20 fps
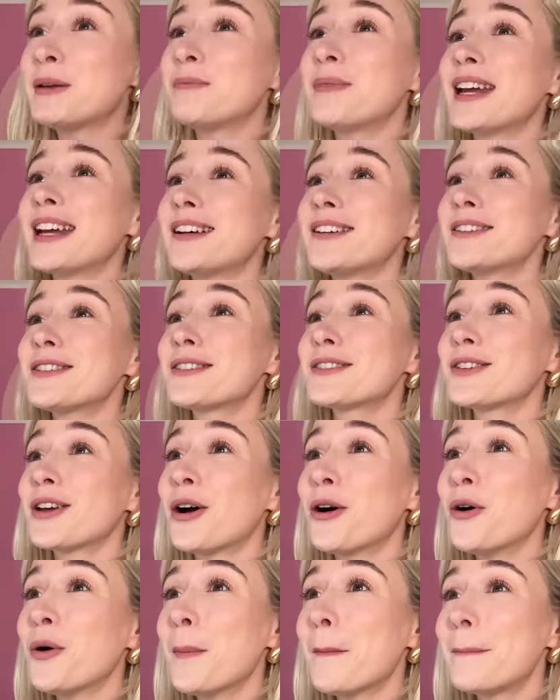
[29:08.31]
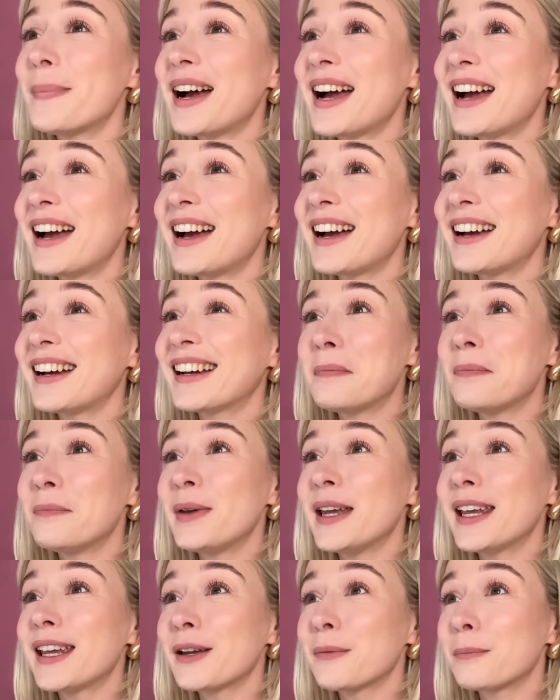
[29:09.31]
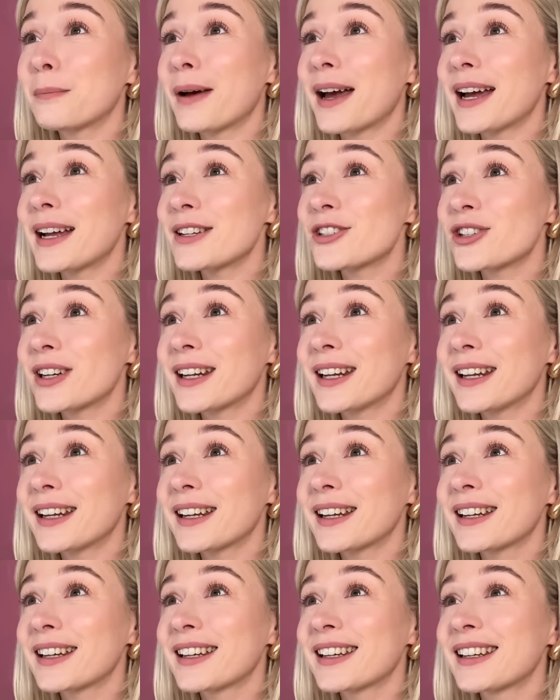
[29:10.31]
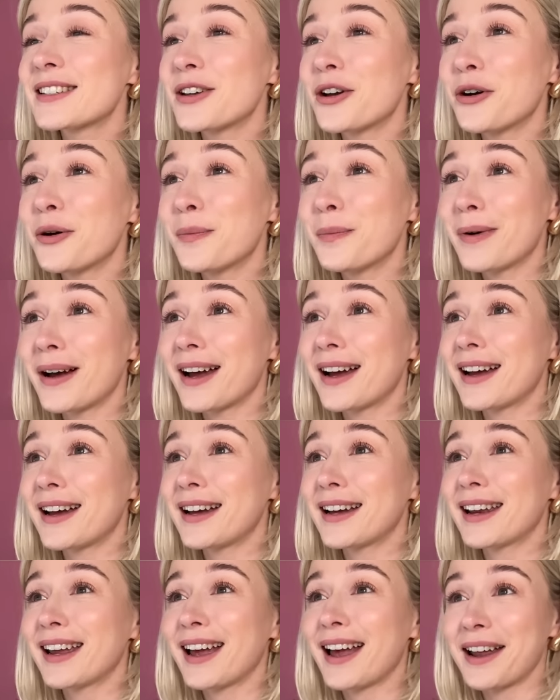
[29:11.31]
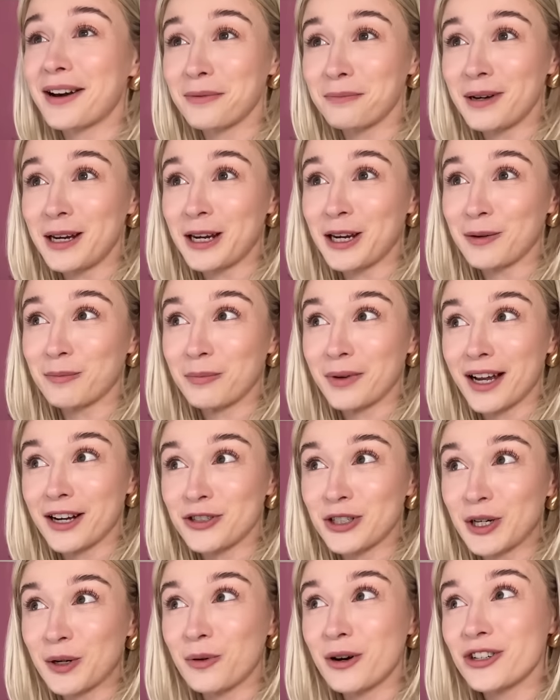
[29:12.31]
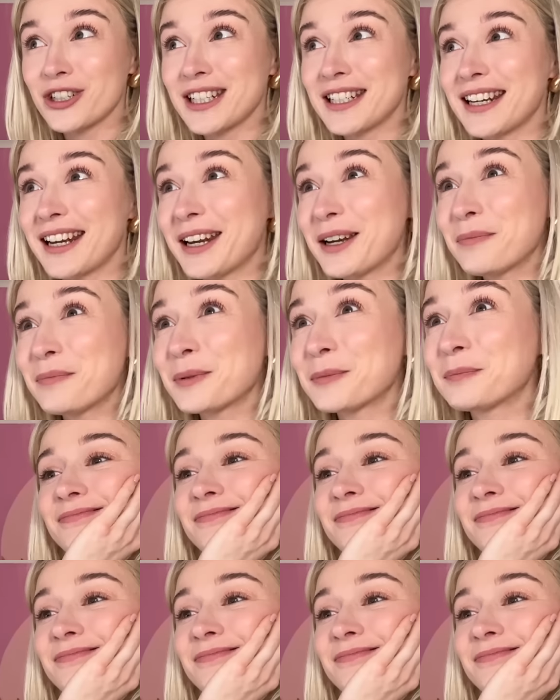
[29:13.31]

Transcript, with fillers: Mail's tote bag, Making Magic tote bag, and a Making Magic washi tape.